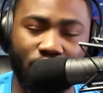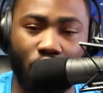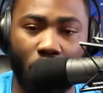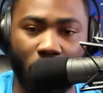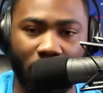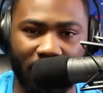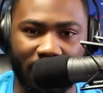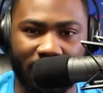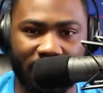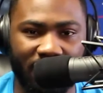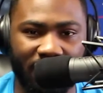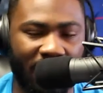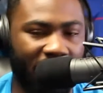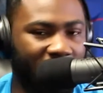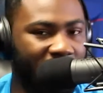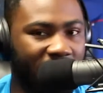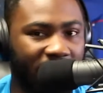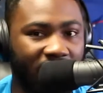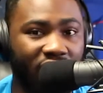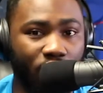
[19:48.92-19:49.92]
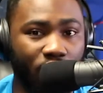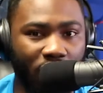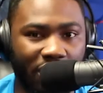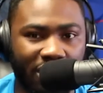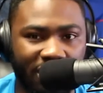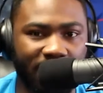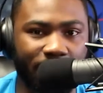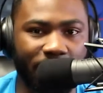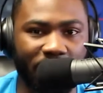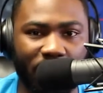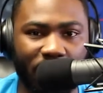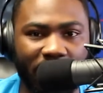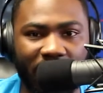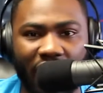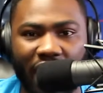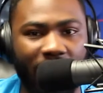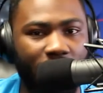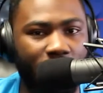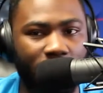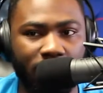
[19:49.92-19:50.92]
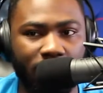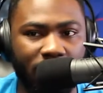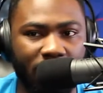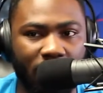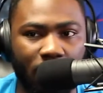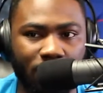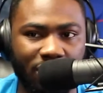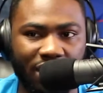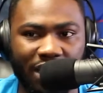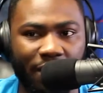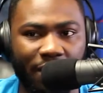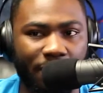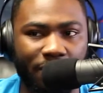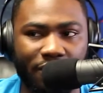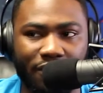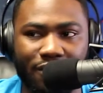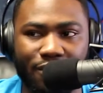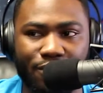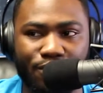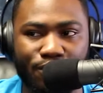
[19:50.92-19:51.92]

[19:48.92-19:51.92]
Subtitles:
Orleans. Like the New Orleans Jimmy, like no team